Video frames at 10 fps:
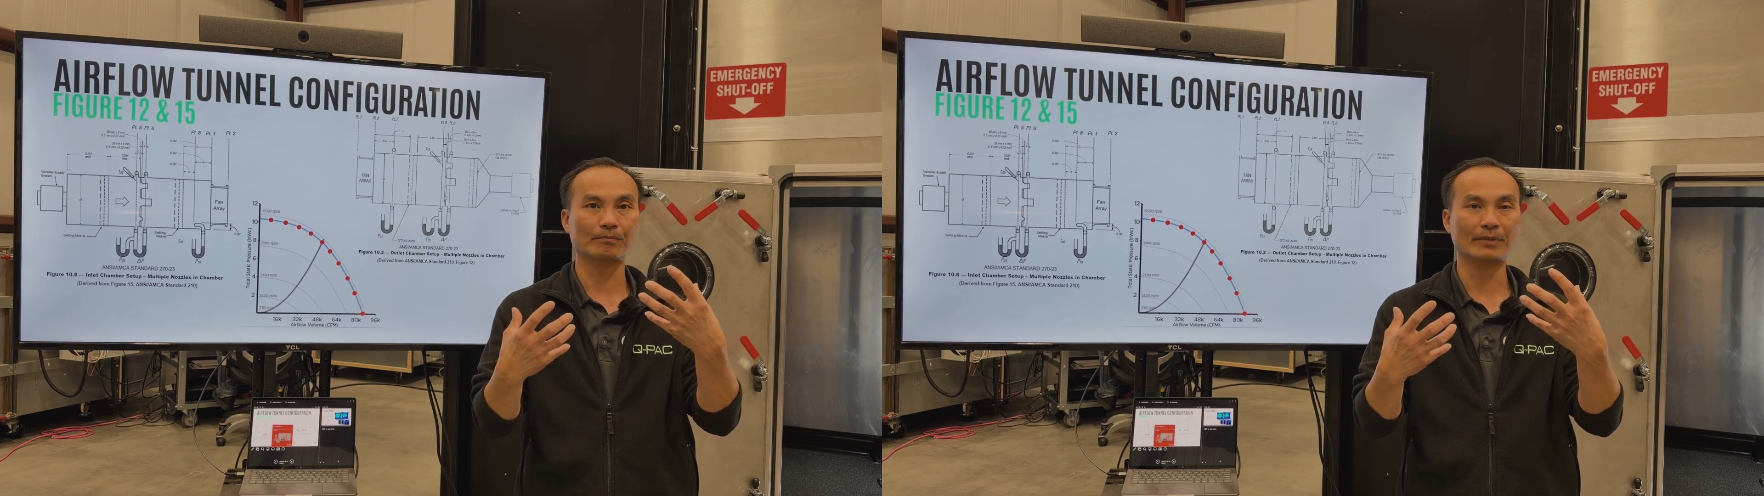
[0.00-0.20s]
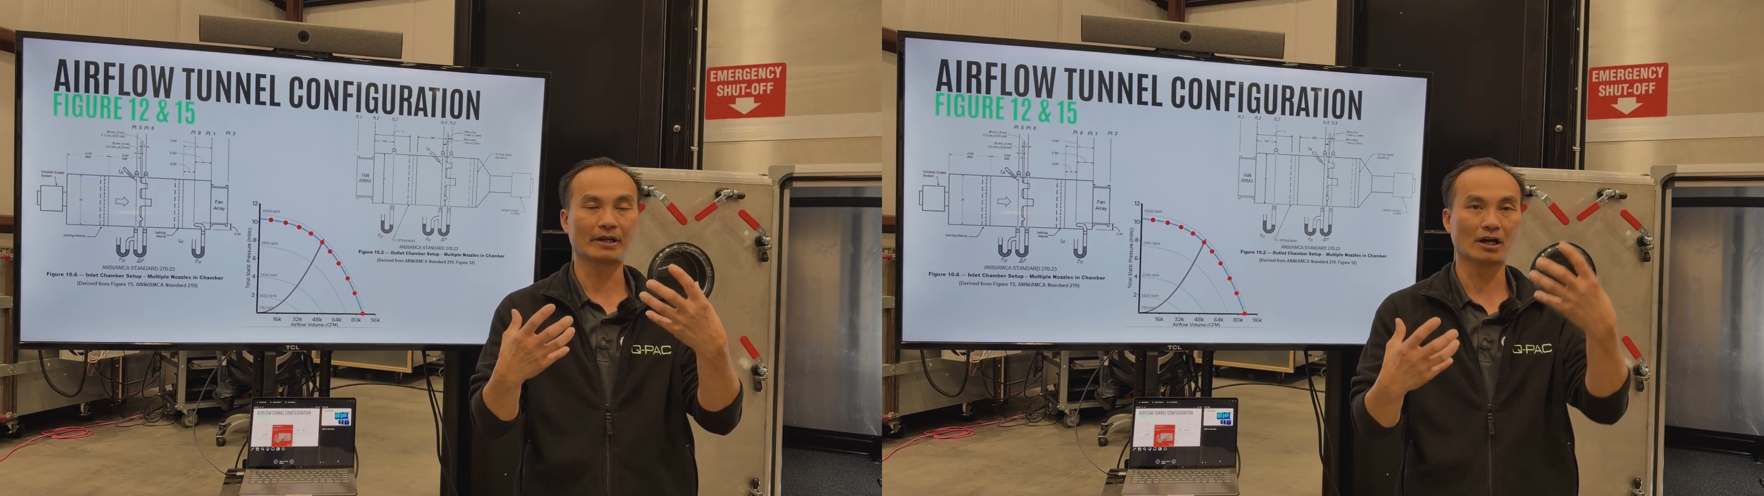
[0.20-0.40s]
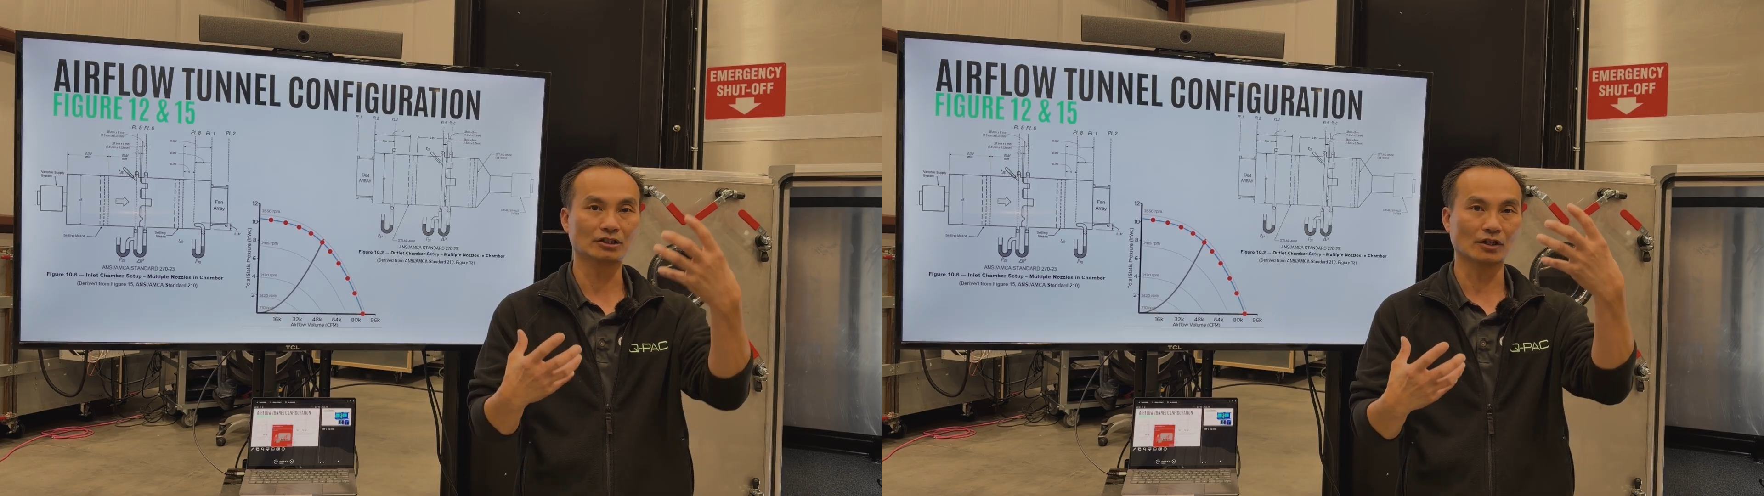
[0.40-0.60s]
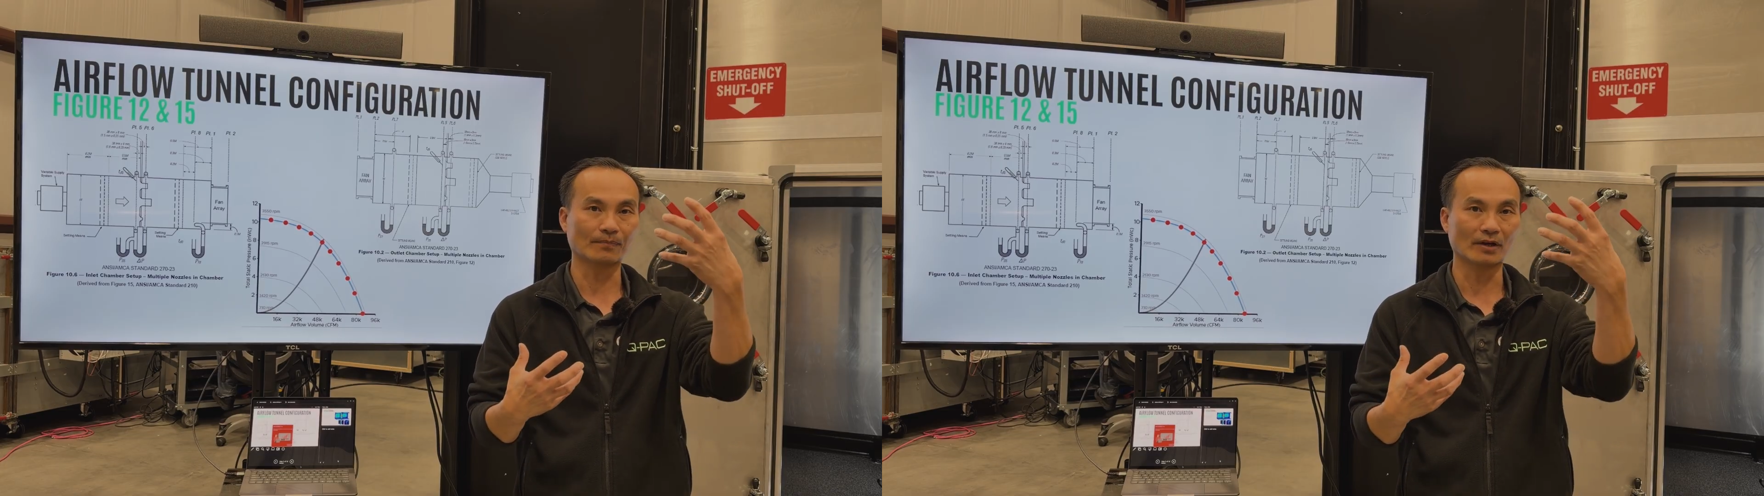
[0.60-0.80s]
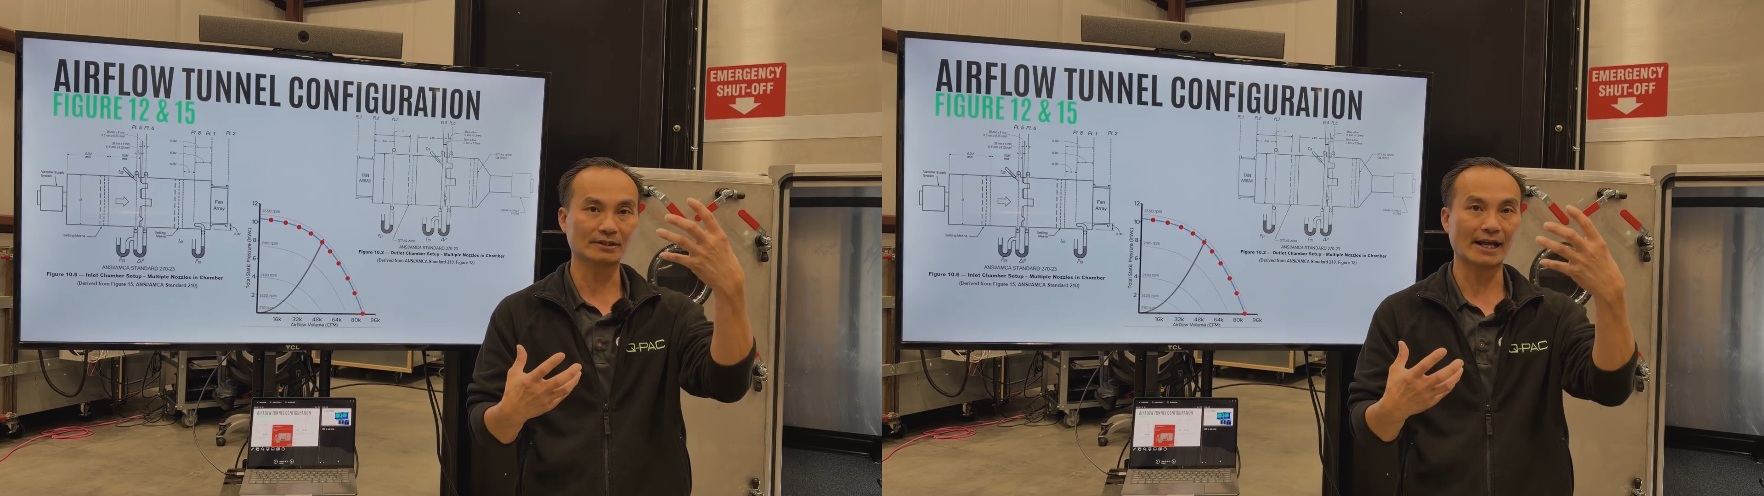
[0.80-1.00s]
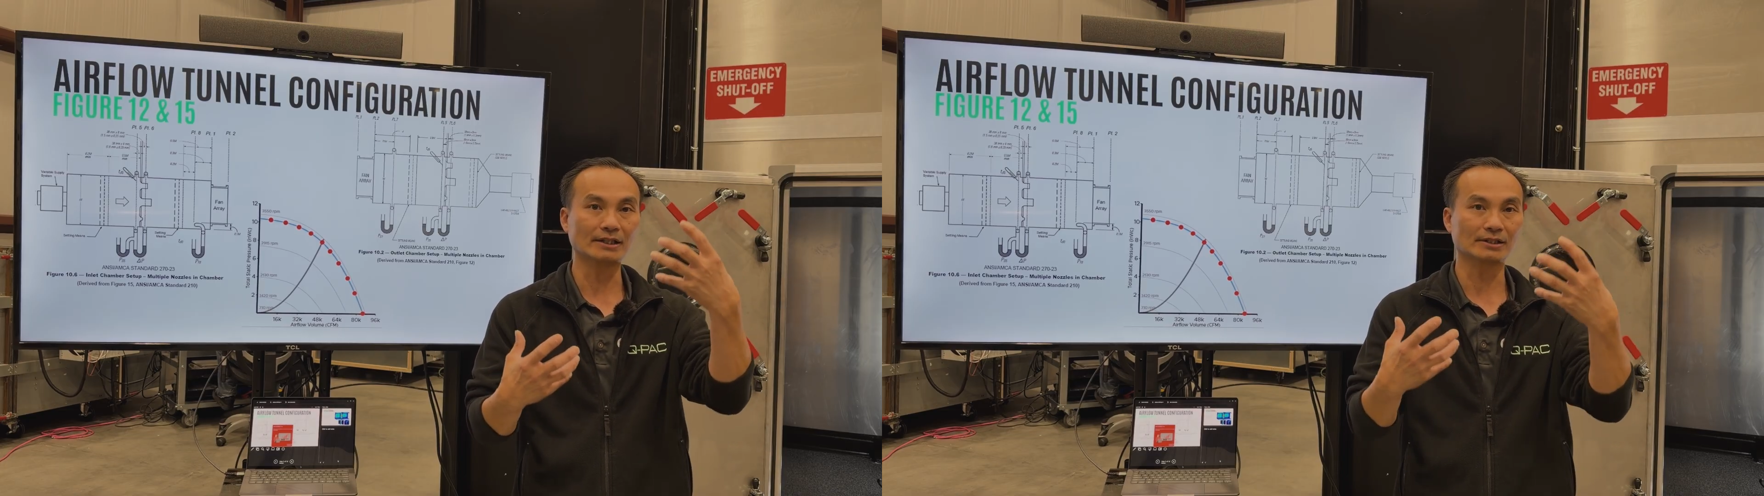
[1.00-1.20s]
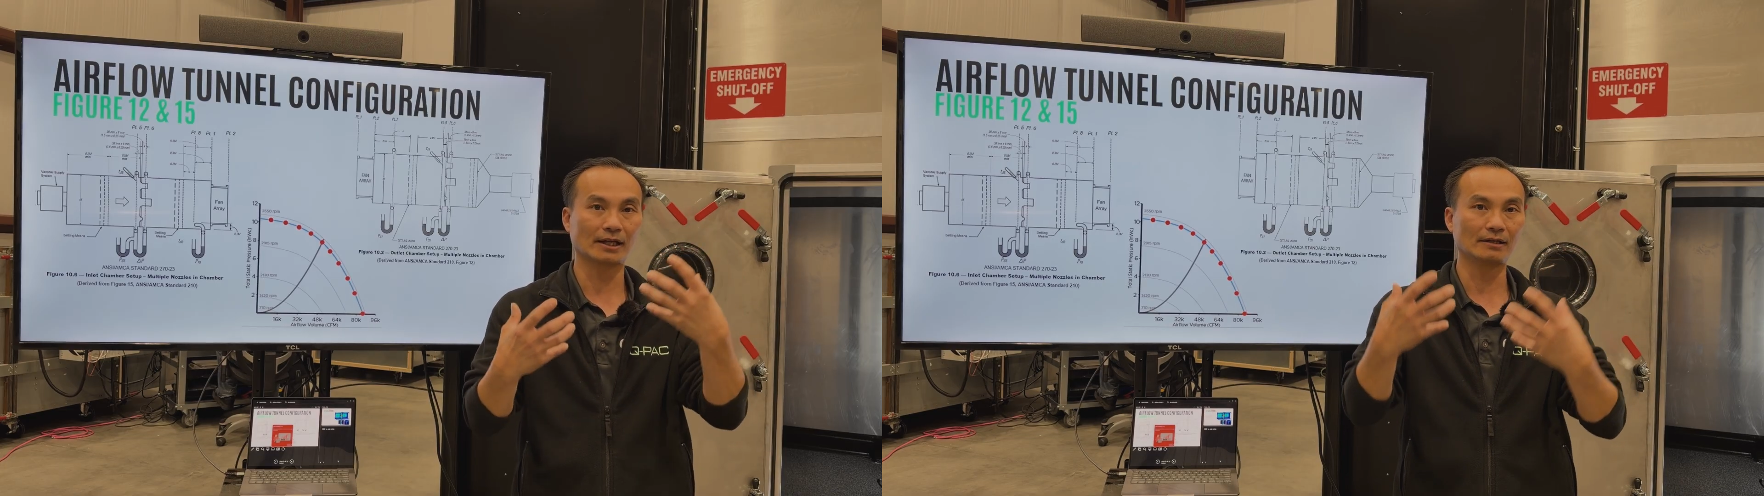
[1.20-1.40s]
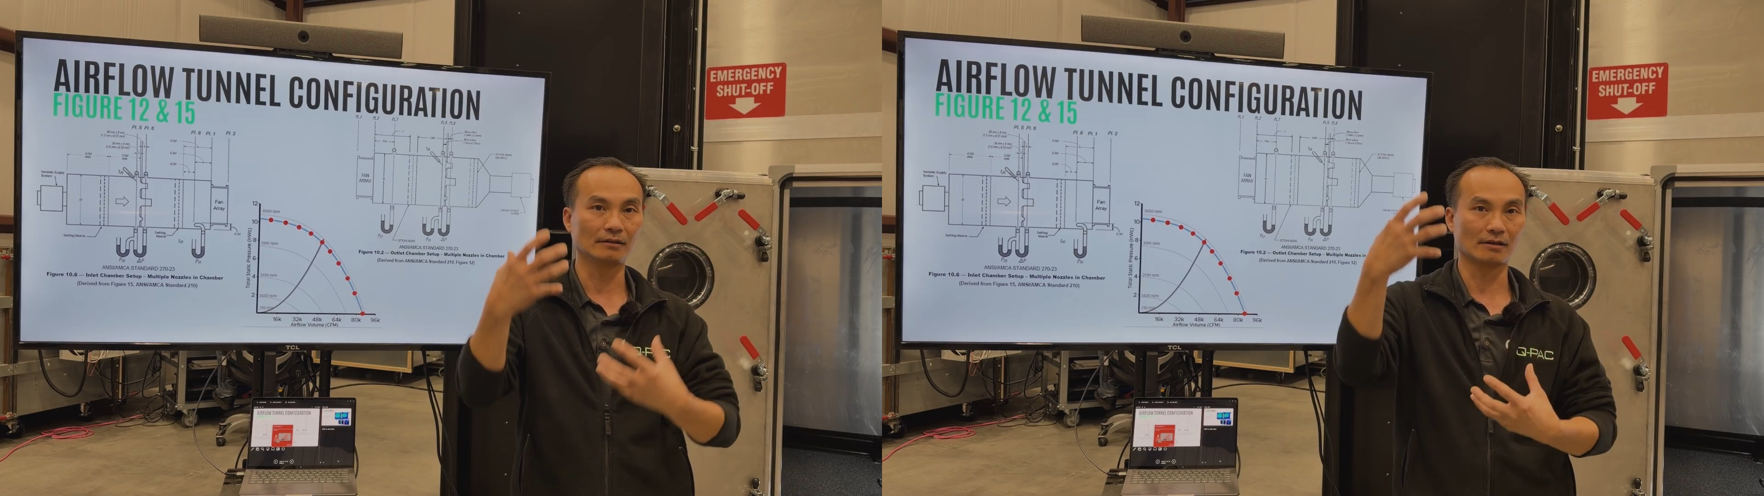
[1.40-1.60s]
because of the
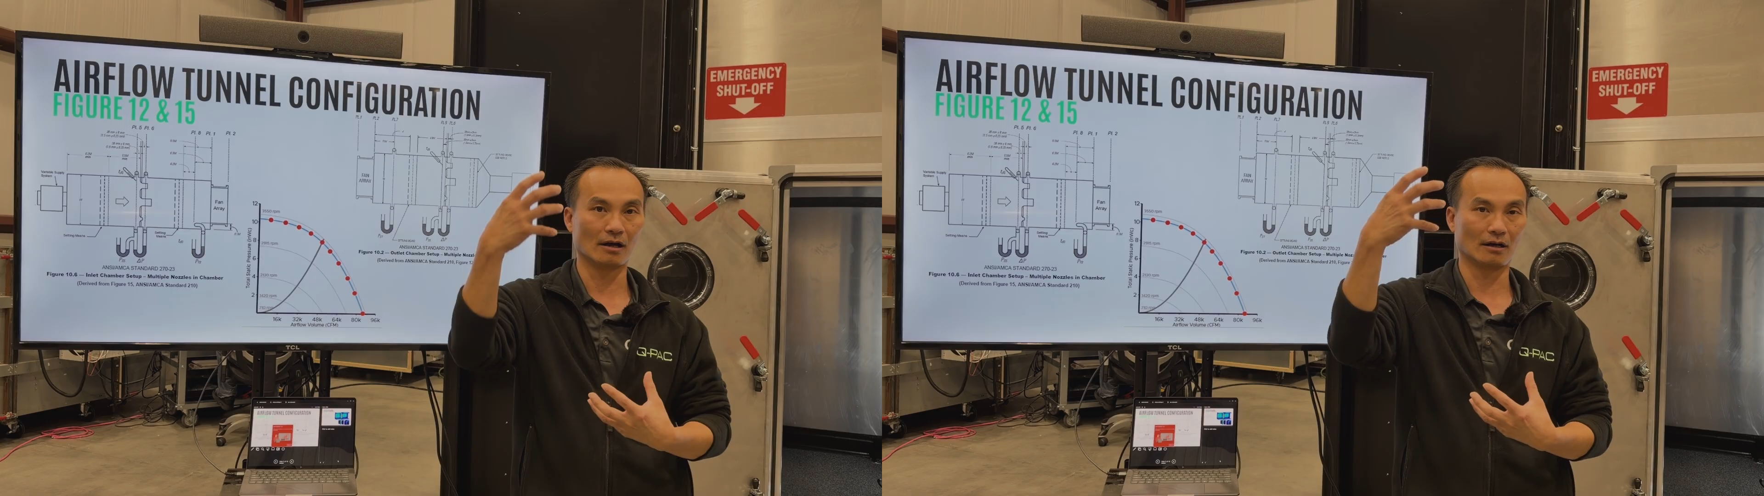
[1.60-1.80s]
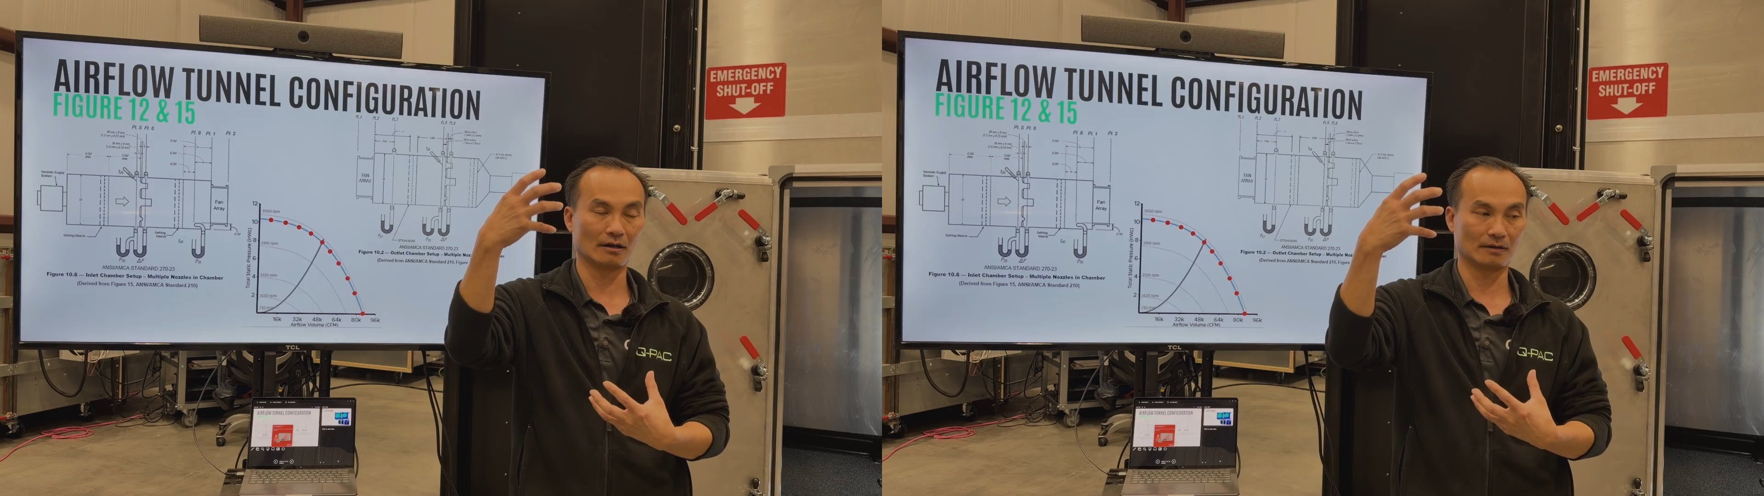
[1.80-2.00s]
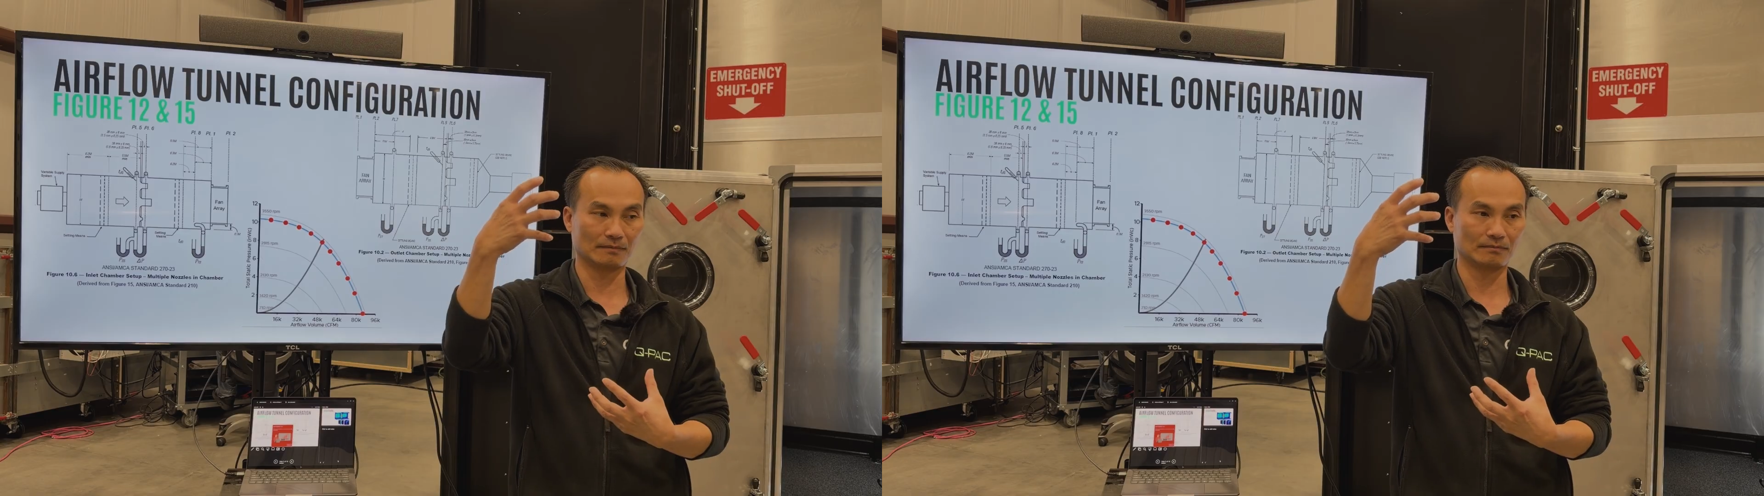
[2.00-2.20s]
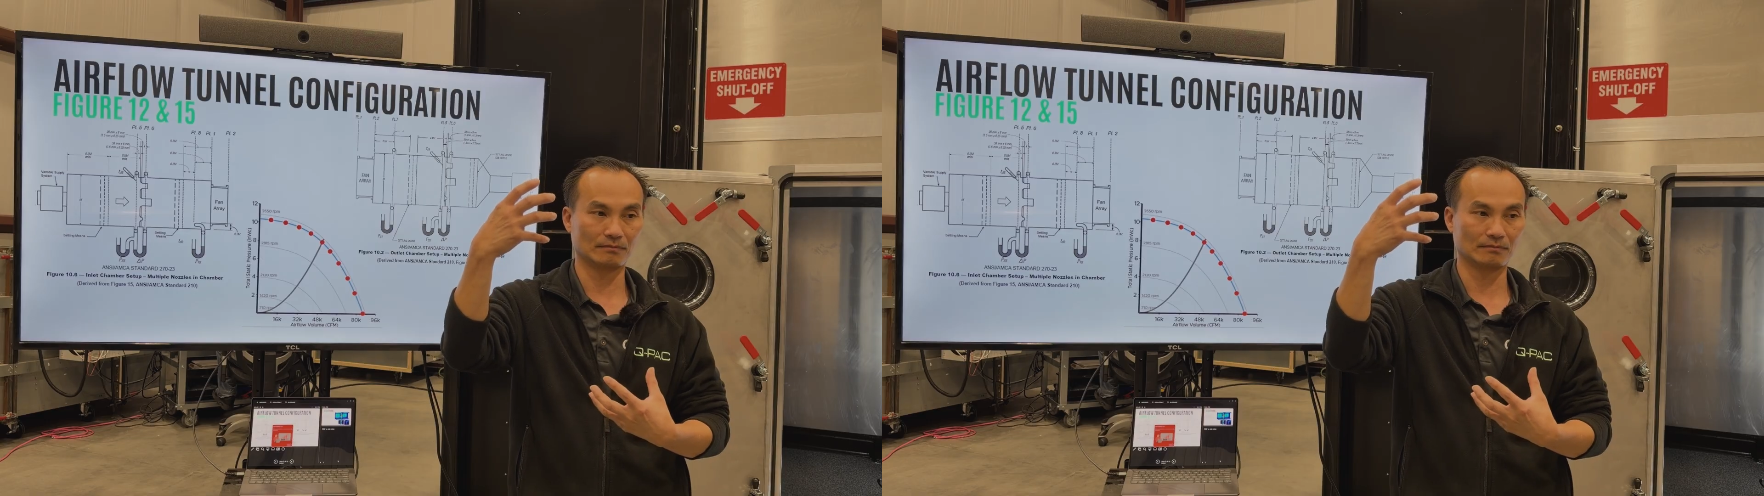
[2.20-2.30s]
testing, the